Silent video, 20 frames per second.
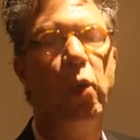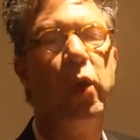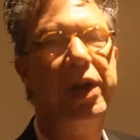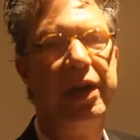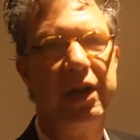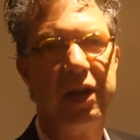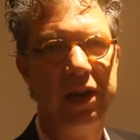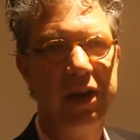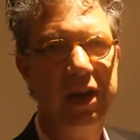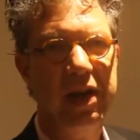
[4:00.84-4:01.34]

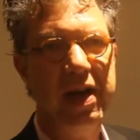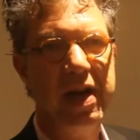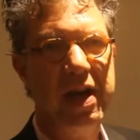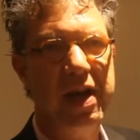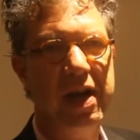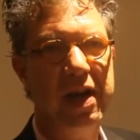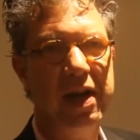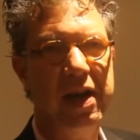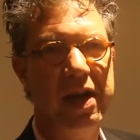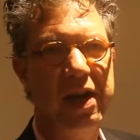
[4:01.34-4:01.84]
winner
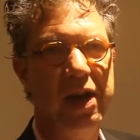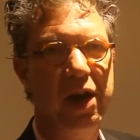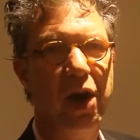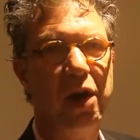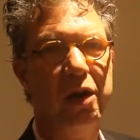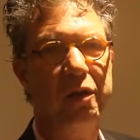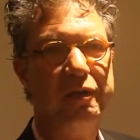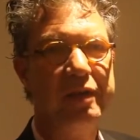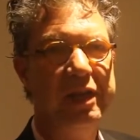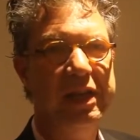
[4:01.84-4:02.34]

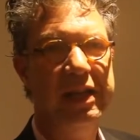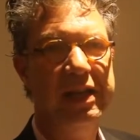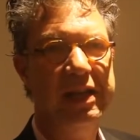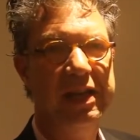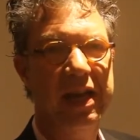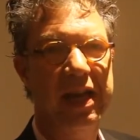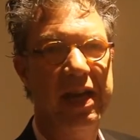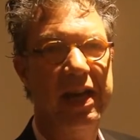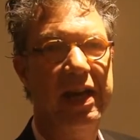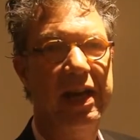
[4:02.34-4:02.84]
of
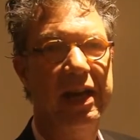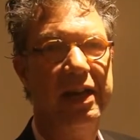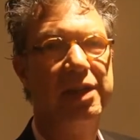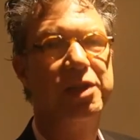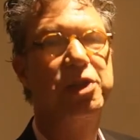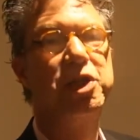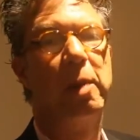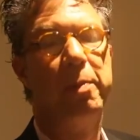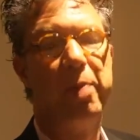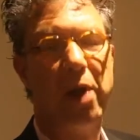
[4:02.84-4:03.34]

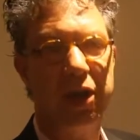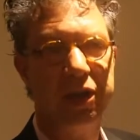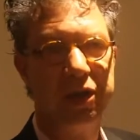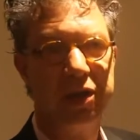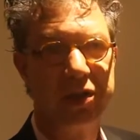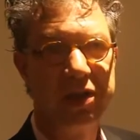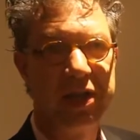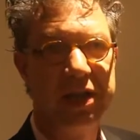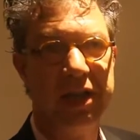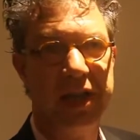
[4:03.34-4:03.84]
the top
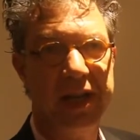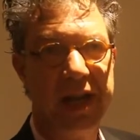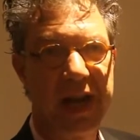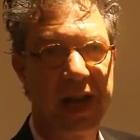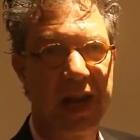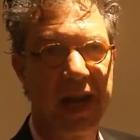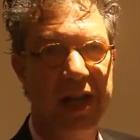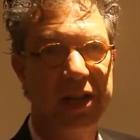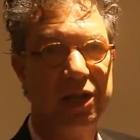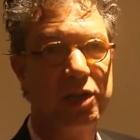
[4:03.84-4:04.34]
100 in the
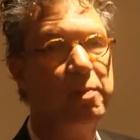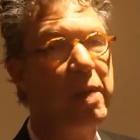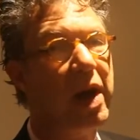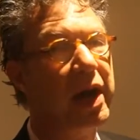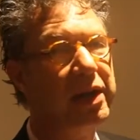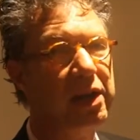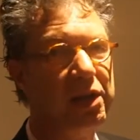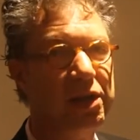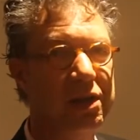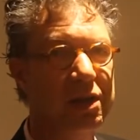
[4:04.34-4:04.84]
Netherlands
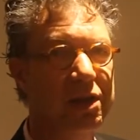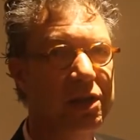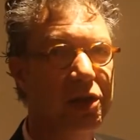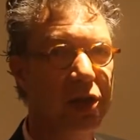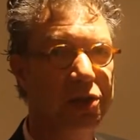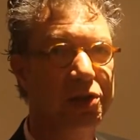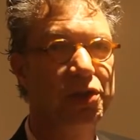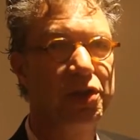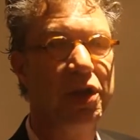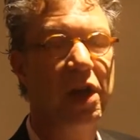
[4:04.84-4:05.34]
by the
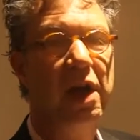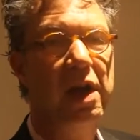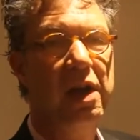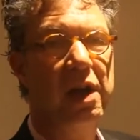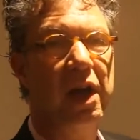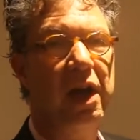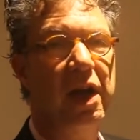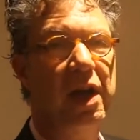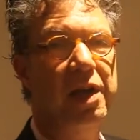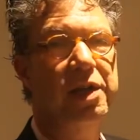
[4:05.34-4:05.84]
Dutch
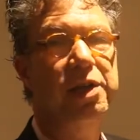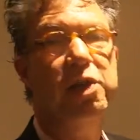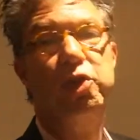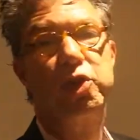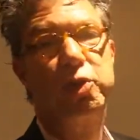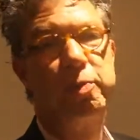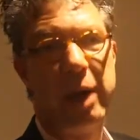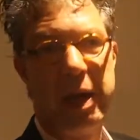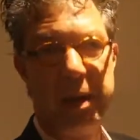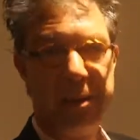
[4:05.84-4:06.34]

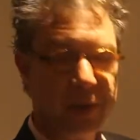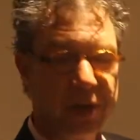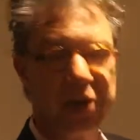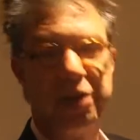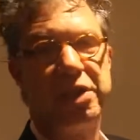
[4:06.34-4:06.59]
newspaper De